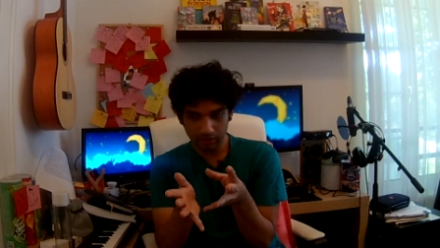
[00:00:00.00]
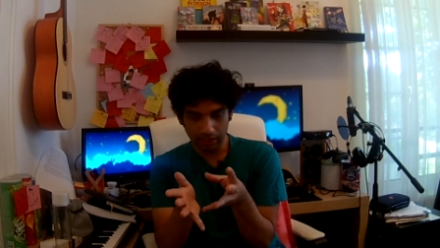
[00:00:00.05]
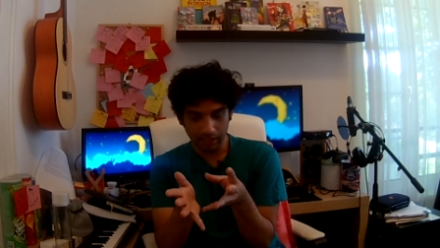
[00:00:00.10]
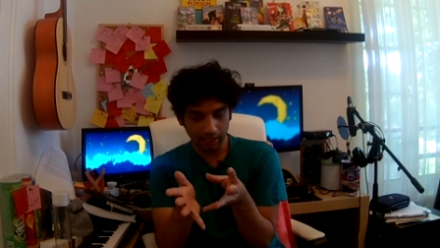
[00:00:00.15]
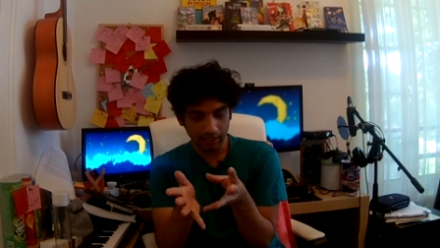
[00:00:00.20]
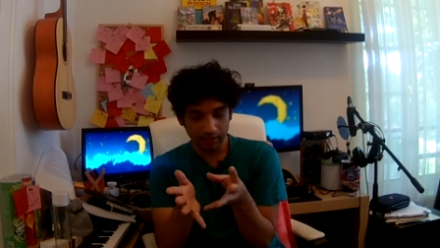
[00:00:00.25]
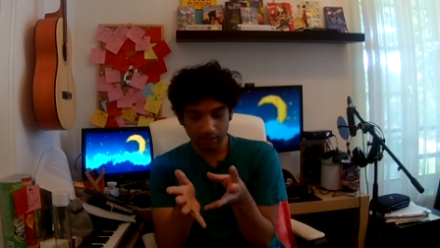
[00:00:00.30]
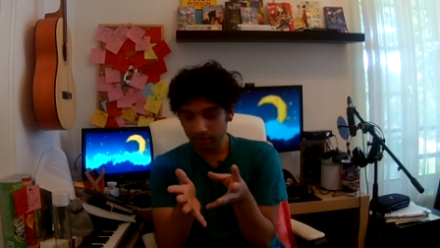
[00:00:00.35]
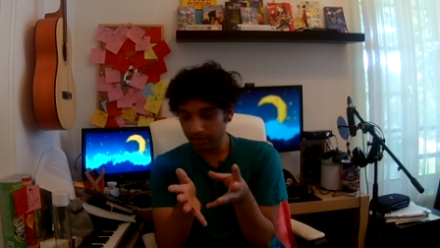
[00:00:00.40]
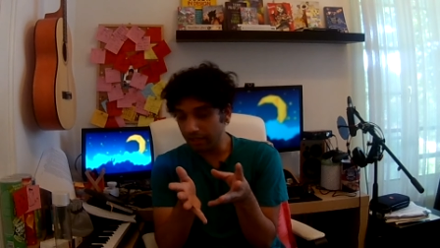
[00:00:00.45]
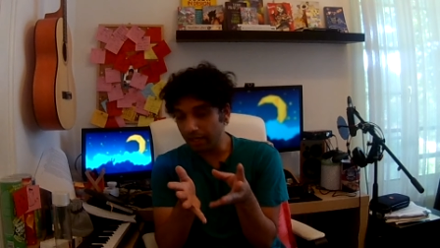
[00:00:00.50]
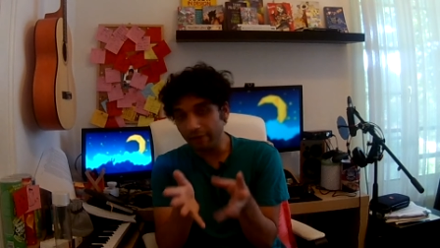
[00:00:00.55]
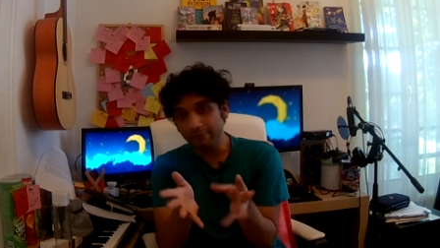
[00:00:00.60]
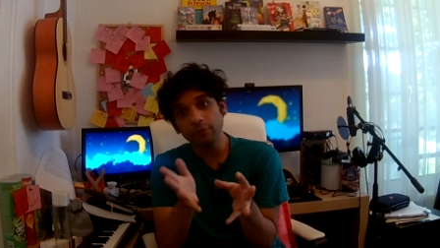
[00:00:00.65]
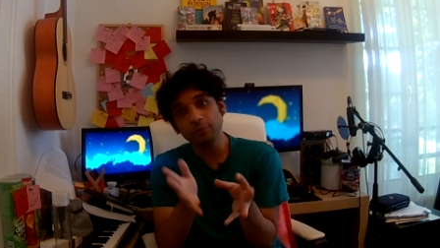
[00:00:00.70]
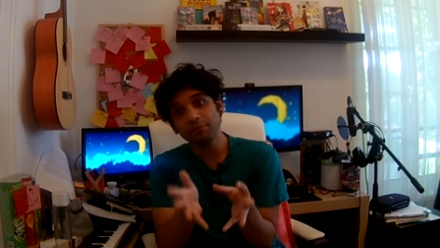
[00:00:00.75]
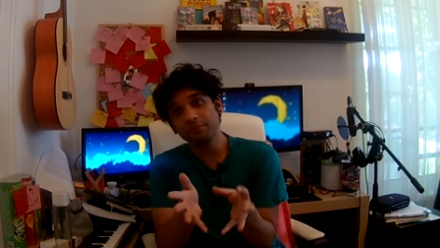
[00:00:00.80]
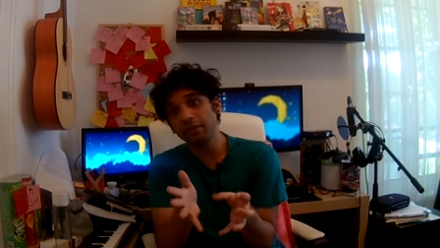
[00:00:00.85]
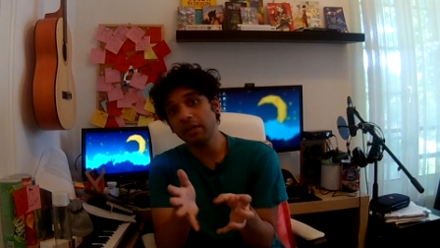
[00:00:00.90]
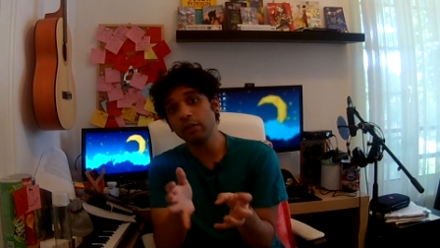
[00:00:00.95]
I
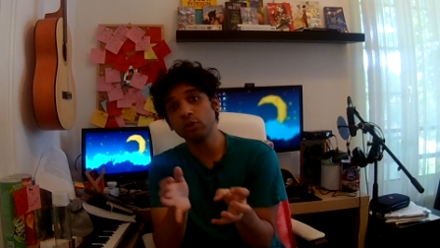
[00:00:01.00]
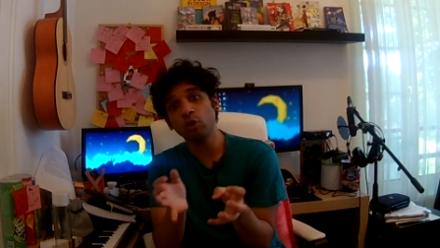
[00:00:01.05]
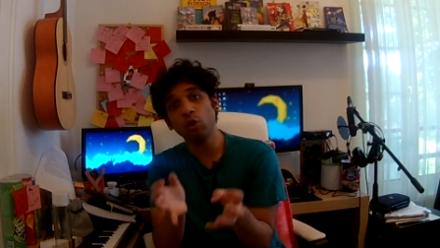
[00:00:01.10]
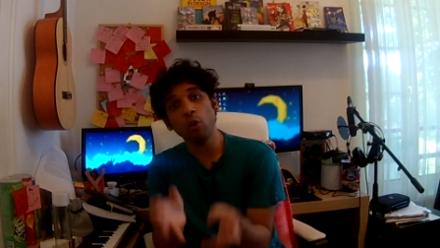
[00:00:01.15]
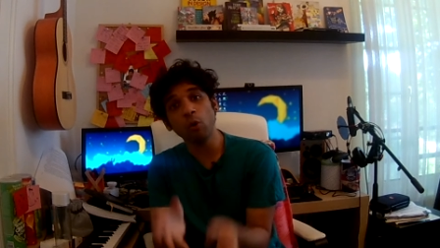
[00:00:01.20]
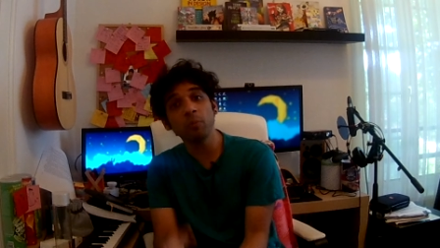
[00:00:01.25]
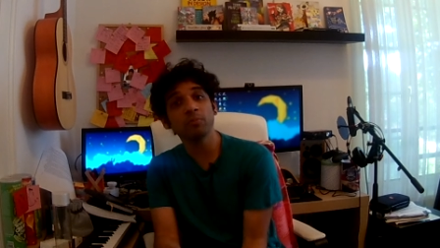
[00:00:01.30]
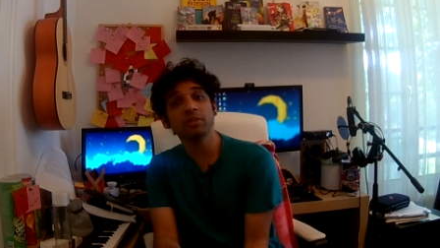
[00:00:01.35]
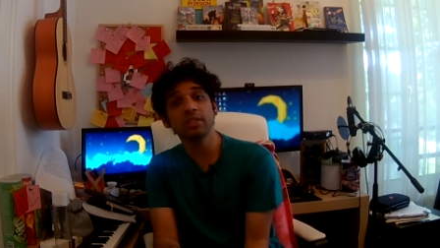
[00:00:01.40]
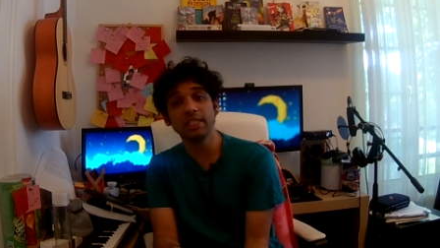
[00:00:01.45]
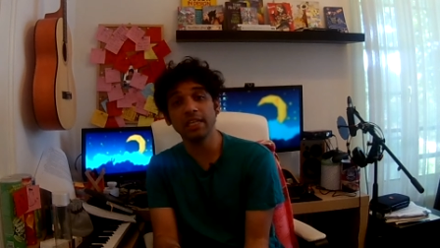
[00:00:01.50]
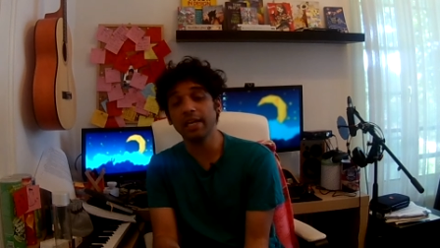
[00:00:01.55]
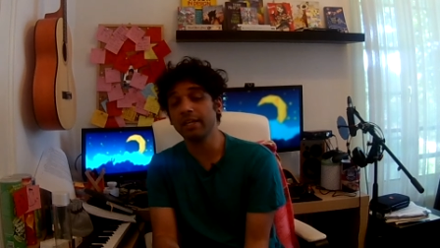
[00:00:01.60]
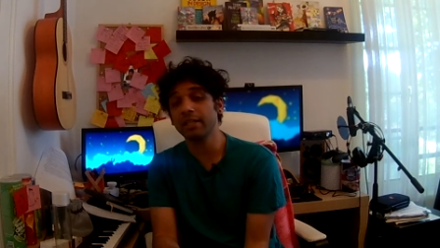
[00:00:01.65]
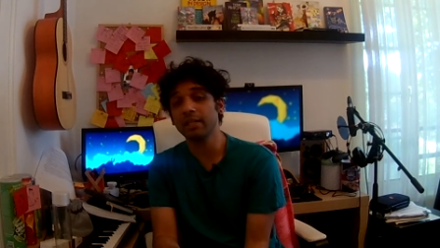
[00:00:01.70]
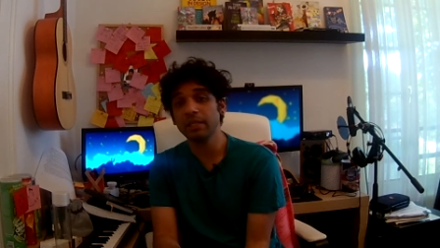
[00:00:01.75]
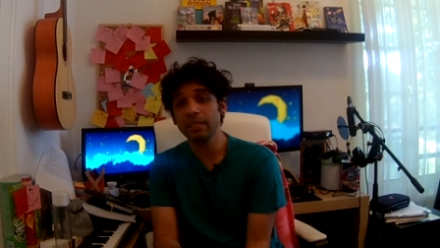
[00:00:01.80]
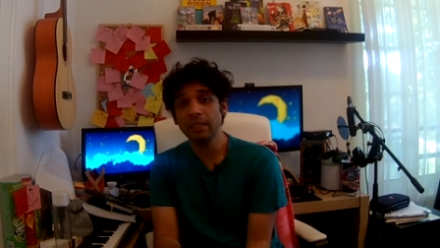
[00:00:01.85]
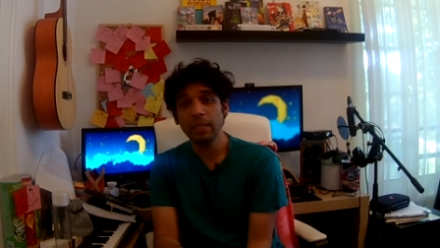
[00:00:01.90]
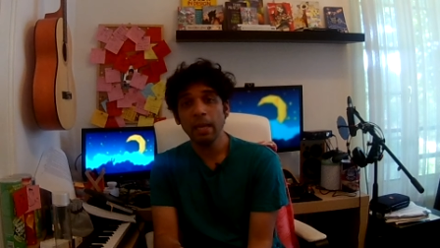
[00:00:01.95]
never felt
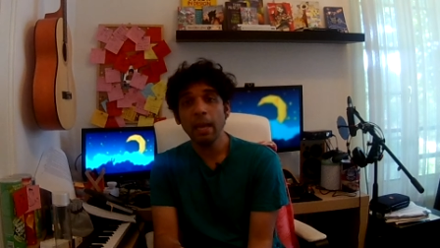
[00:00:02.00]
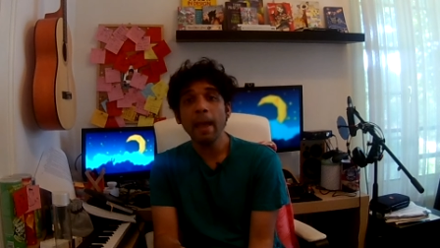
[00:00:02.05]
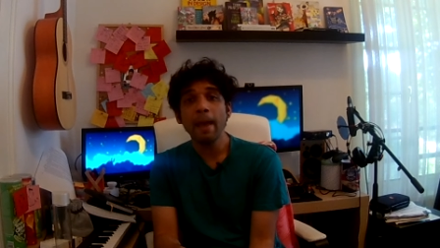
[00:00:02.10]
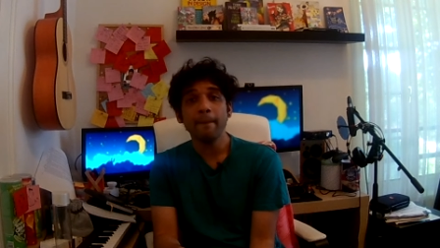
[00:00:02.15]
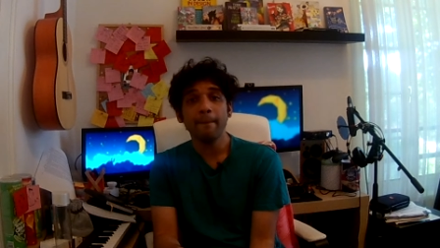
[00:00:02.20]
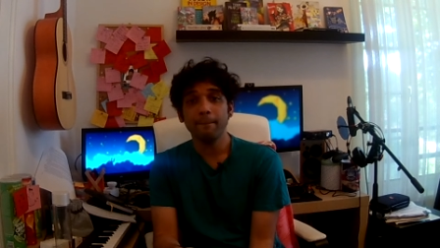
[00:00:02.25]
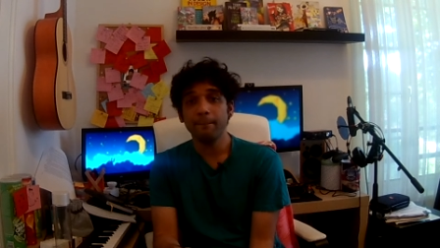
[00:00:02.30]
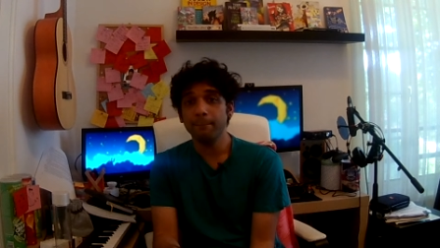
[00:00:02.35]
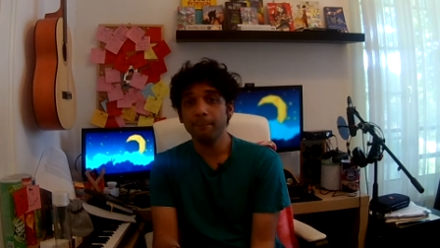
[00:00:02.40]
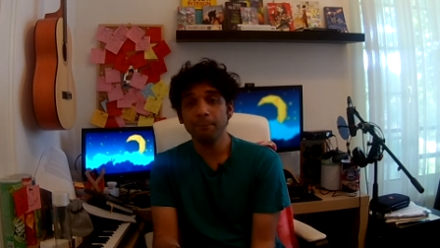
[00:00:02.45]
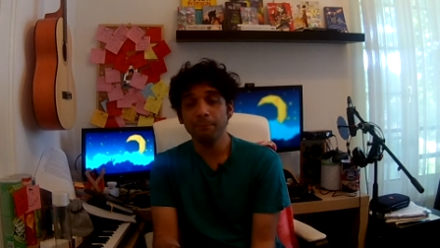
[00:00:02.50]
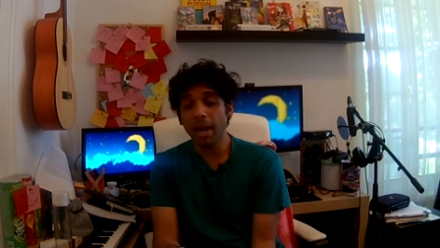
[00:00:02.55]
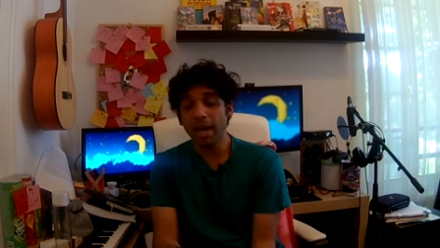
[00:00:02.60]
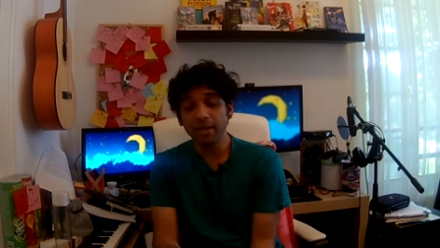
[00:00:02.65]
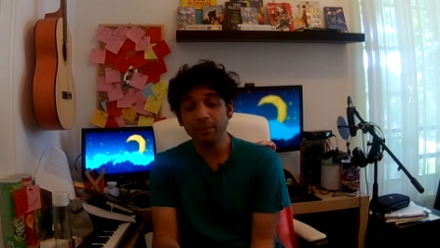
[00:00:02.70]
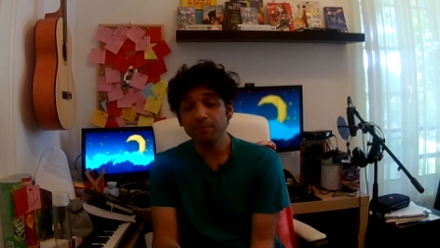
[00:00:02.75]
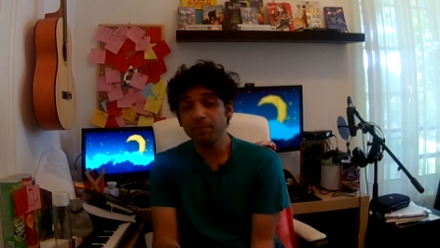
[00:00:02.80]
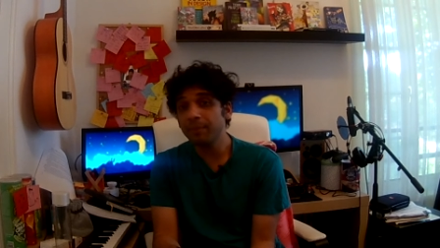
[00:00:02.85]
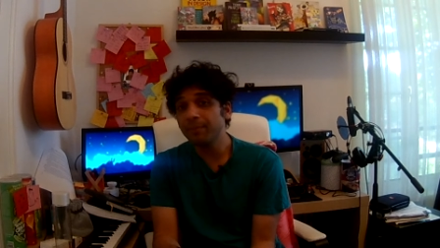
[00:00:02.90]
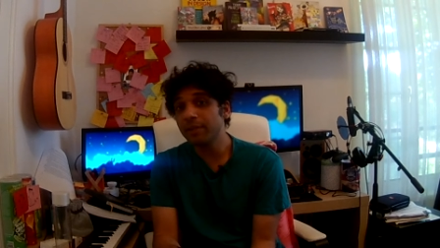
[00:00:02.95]
homesick.
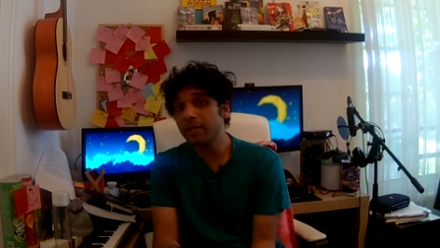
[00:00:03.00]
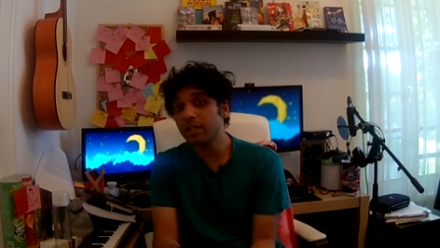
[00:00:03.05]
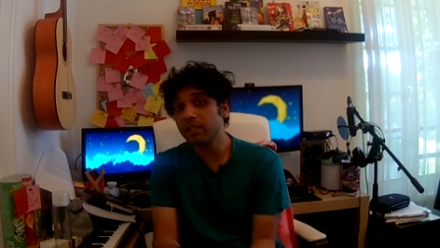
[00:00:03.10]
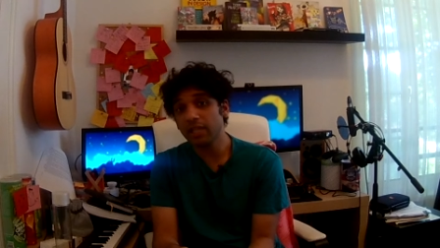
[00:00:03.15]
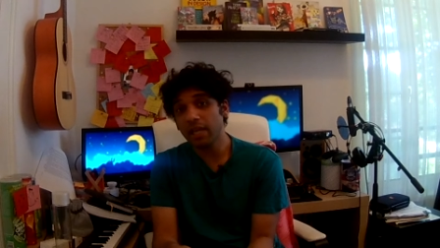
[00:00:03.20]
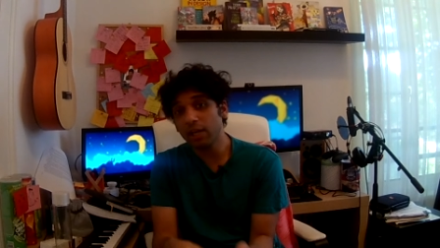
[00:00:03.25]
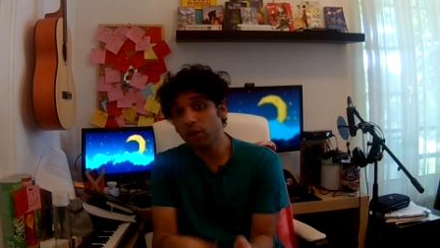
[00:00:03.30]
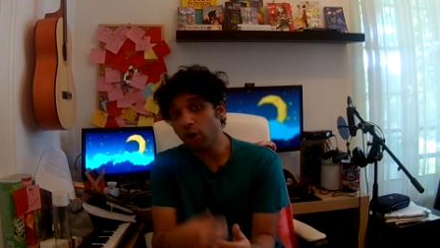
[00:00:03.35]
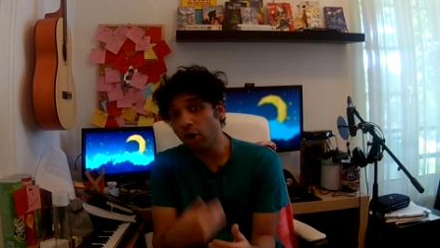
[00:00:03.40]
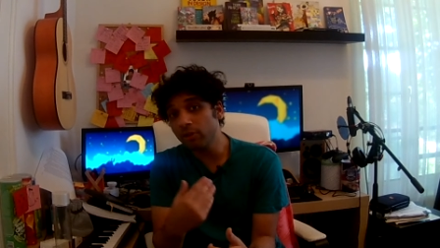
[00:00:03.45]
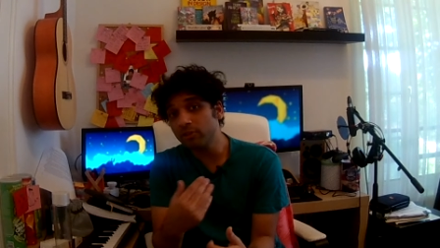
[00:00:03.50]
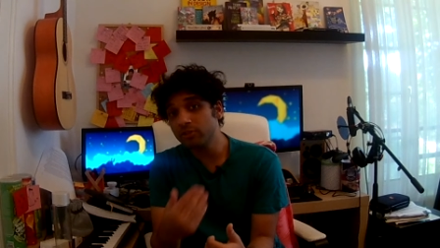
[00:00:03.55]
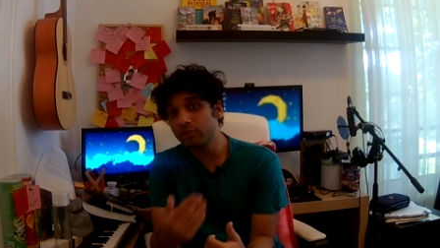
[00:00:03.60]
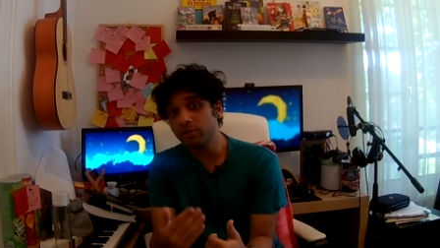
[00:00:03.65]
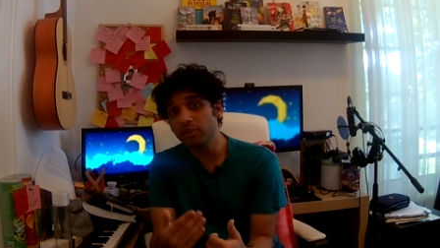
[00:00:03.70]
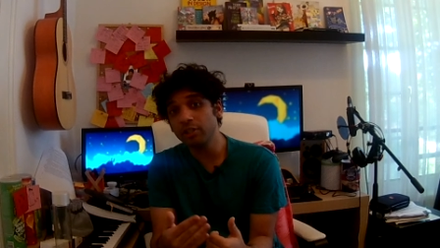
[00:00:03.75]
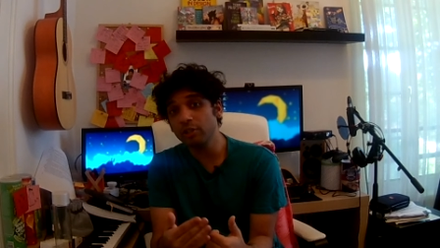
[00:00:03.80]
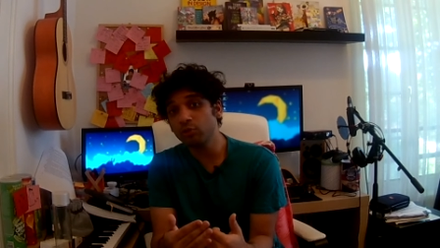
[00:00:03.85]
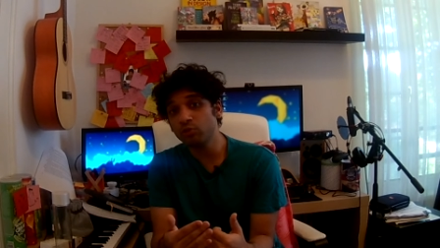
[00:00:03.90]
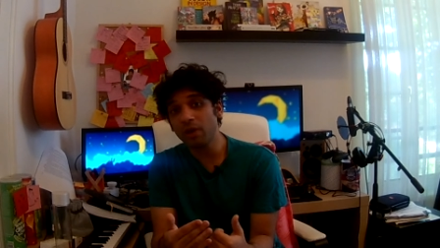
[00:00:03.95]
Might be because I
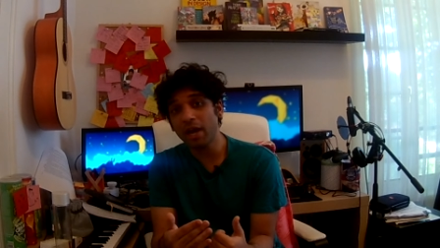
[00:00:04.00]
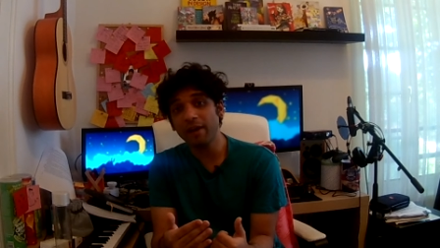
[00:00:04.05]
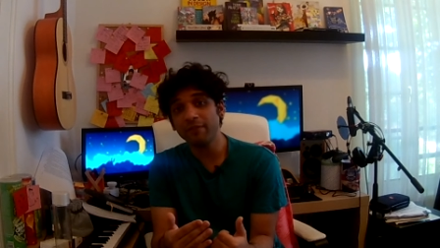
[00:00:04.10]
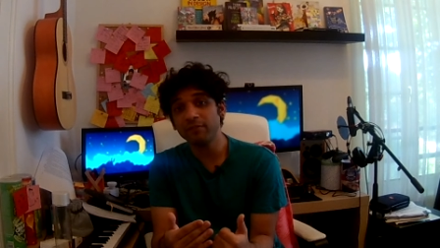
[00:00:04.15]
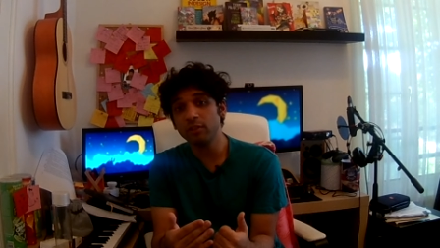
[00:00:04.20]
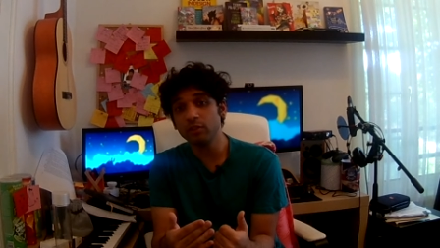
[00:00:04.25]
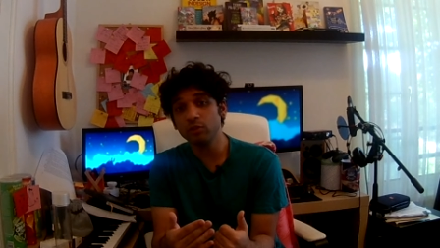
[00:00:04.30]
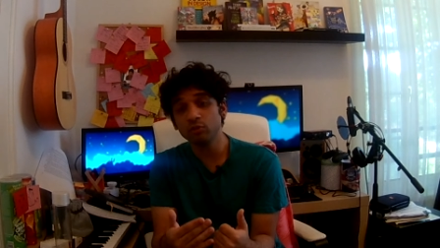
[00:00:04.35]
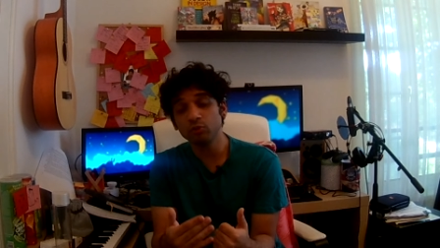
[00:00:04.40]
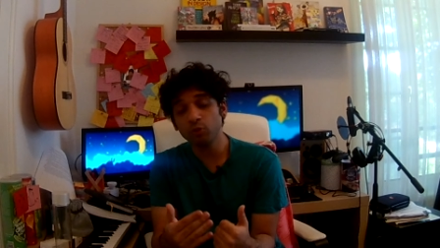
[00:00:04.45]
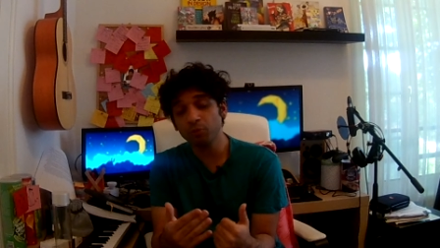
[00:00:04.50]
constantly travel